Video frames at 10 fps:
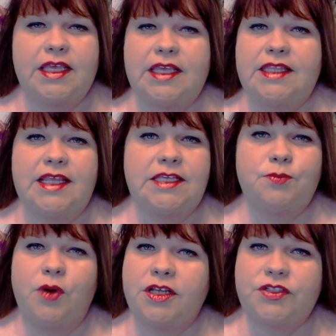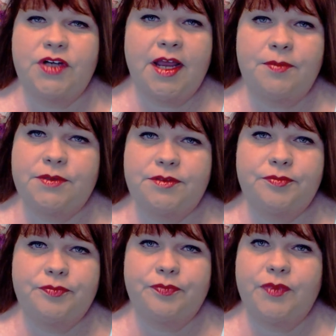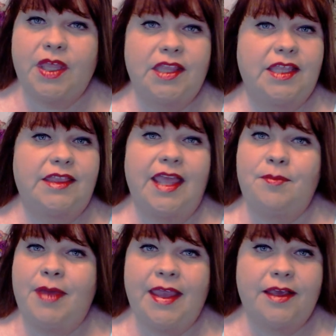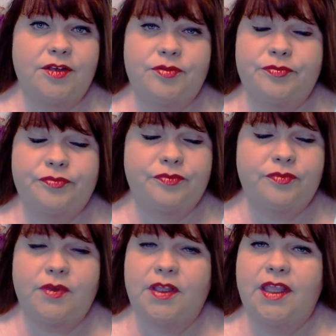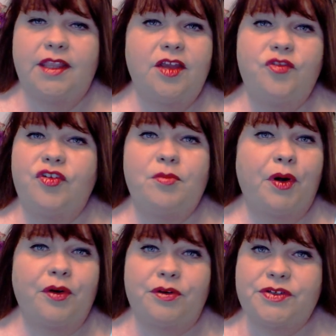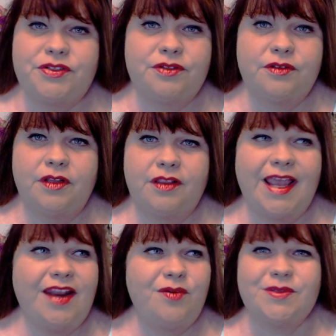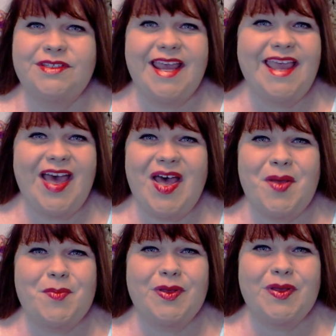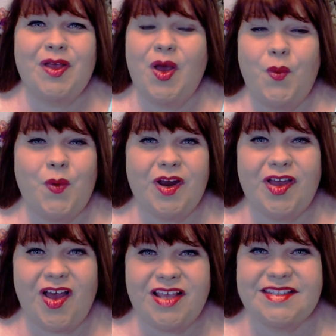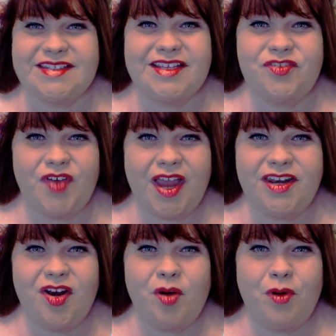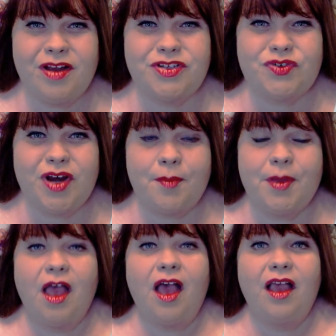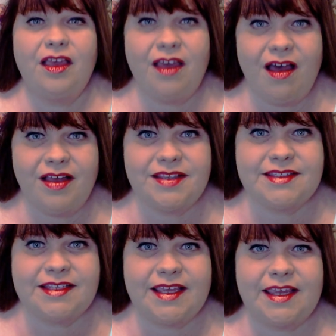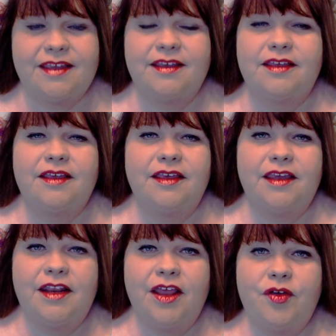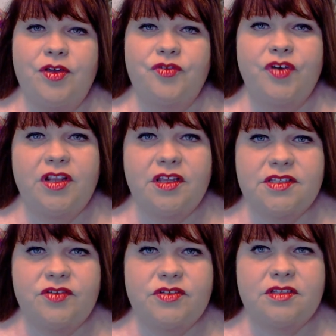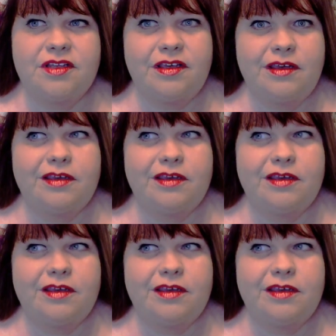these bra straps that they make, they're for the birds. They don't stay up. We're constantly fighting our bra strap. Constantly. You know, your friend looks over and says, "Hey,